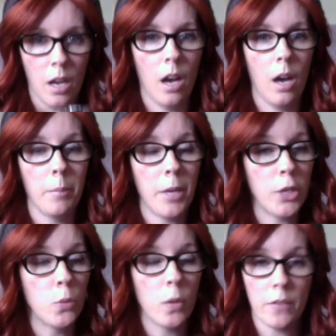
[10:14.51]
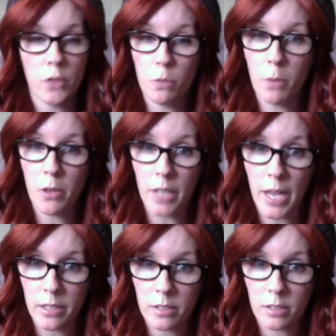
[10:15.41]
And you will have to do both
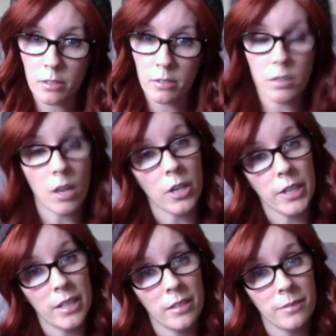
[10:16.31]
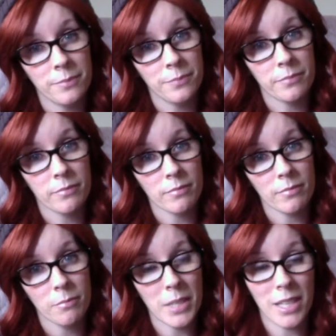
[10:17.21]
legs. Sorry,
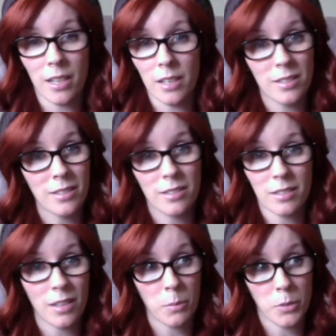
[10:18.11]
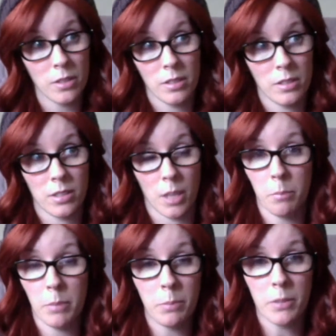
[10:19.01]
because
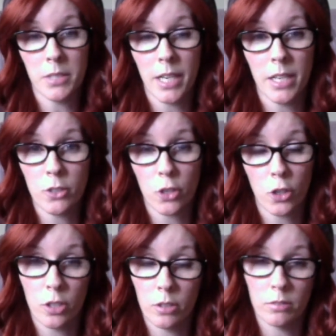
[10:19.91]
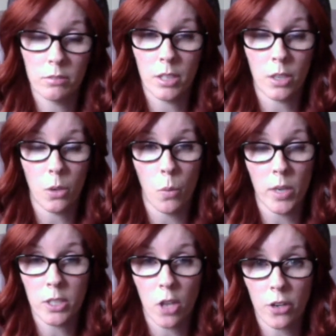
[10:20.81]
some people's legs are, you know,
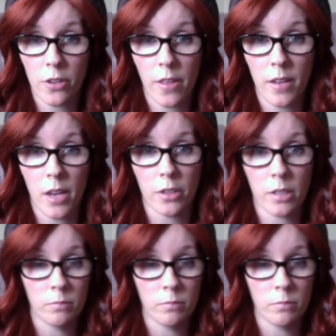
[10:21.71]
one is longer than the other.